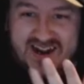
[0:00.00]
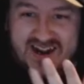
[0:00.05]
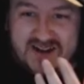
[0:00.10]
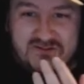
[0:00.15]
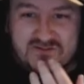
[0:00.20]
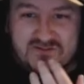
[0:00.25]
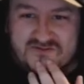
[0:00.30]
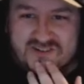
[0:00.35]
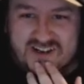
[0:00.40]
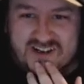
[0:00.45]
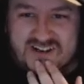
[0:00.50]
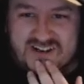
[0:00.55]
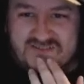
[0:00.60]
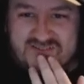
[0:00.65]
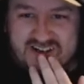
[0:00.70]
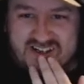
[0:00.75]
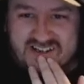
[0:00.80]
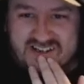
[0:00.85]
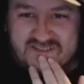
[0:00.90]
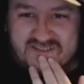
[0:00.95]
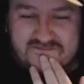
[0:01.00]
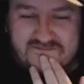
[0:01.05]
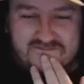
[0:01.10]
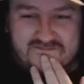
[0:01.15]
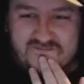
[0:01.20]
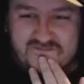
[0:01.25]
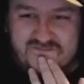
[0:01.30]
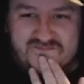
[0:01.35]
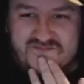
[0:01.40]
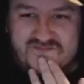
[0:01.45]
And it was really, really
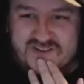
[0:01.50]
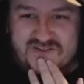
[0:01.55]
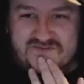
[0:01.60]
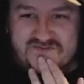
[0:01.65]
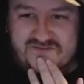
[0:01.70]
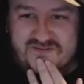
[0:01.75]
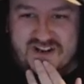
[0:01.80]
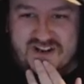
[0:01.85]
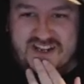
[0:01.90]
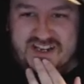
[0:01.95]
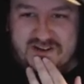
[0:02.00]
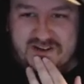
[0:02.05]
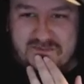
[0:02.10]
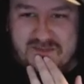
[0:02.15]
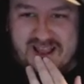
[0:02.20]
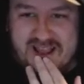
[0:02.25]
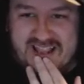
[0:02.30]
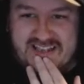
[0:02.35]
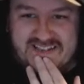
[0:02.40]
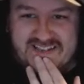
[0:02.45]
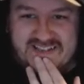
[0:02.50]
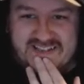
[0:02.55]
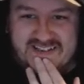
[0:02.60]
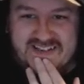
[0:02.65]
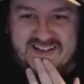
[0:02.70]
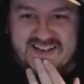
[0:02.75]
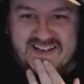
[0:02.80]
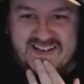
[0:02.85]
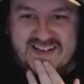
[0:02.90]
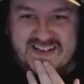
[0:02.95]
just freaking amazing.
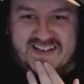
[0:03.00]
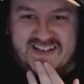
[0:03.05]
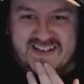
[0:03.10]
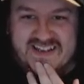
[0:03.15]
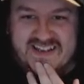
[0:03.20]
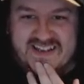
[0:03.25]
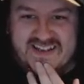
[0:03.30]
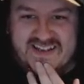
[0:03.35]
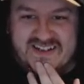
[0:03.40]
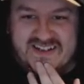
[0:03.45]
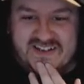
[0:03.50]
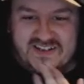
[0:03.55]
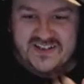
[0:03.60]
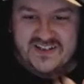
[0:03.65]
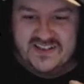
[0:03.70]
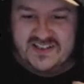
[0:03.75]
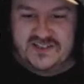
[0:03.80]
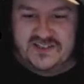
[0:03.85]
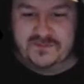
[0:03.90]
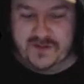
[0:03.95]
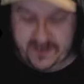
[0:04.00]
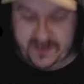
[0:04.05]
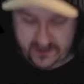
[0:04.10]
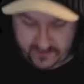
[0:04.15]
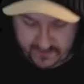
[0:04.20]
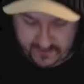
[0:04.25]
Oh, let's speed